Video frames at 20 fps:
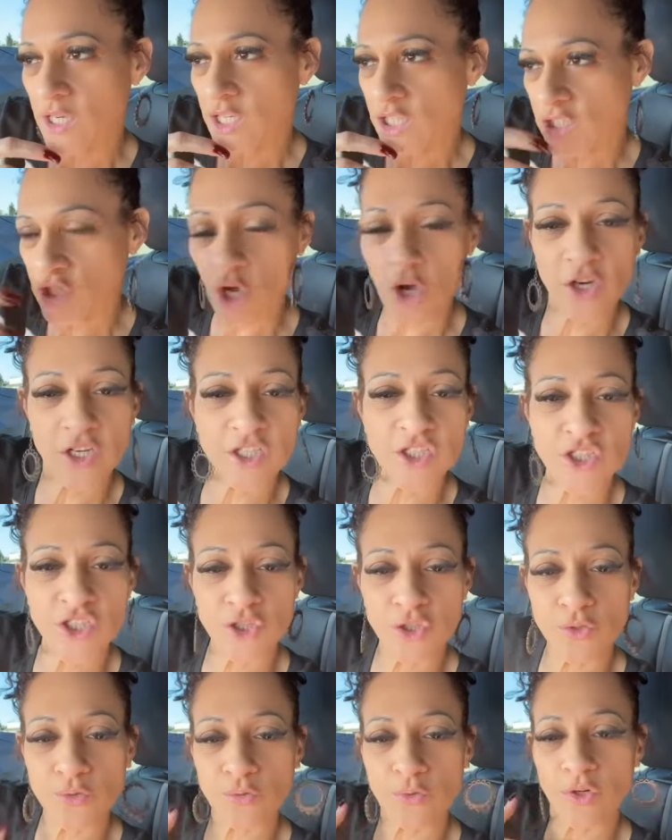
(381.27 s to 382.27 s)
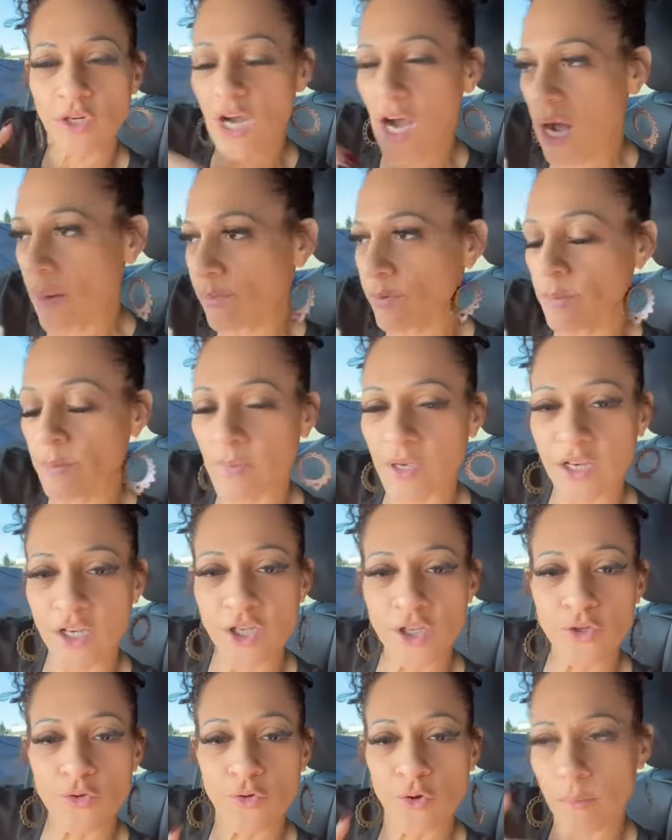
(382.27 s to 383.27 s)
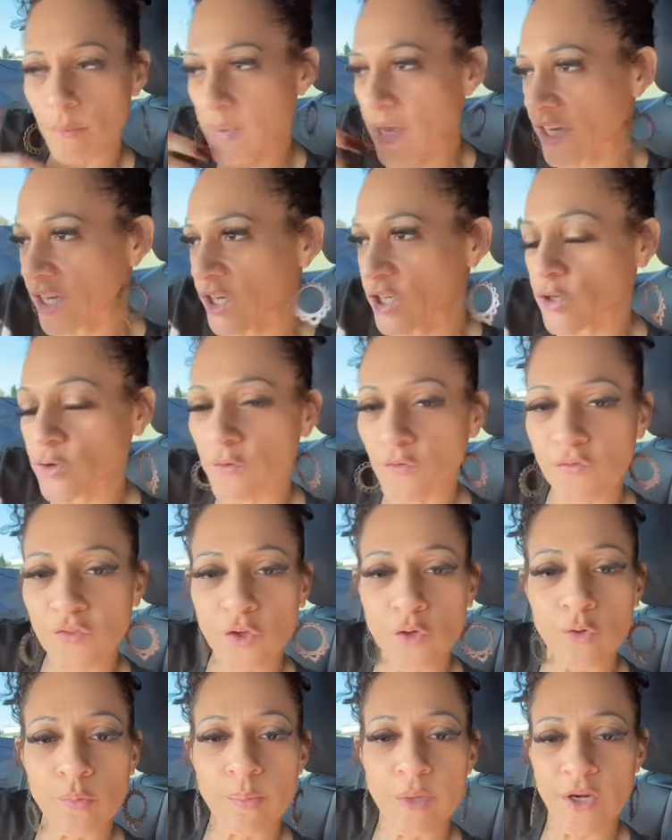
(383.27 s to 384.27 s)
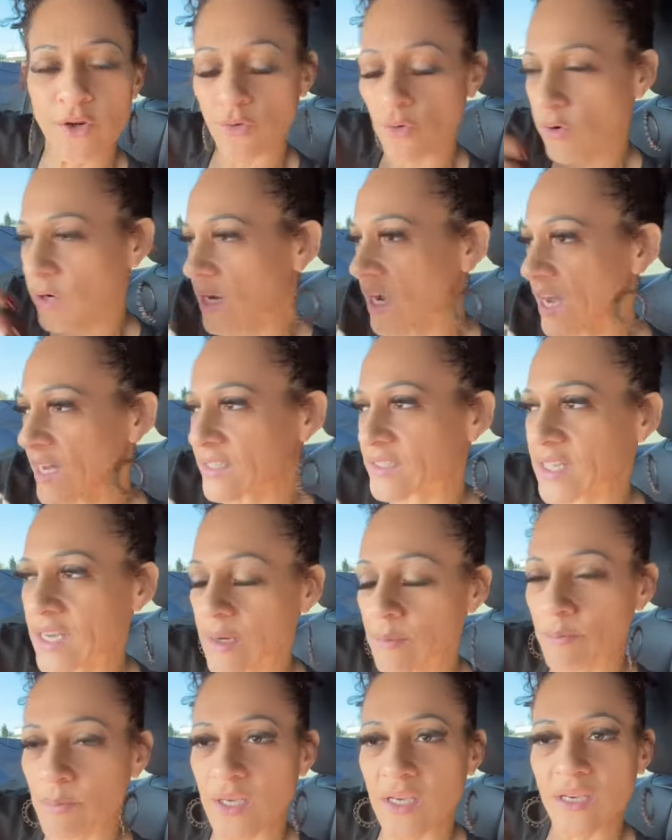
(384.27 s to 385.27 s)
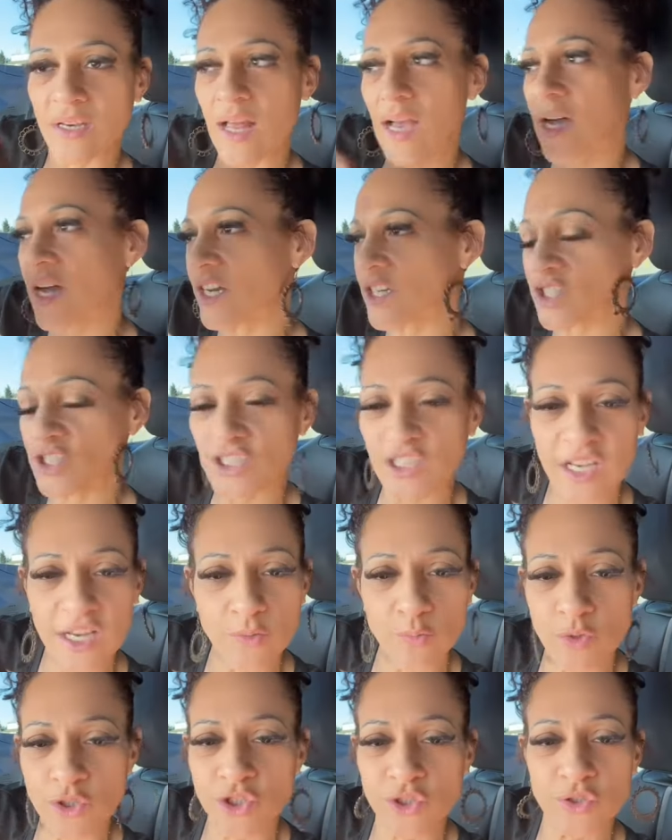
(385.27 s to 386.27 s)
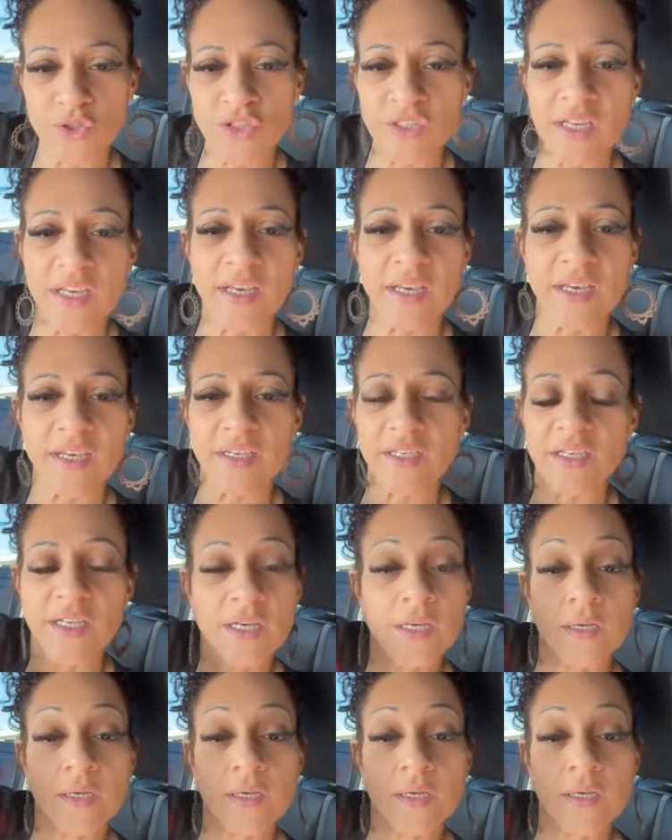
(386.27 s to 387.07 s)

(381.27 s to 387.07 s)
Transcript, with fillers: talking to you or complimenting you or making you feel better or content me and i understand what you're saying and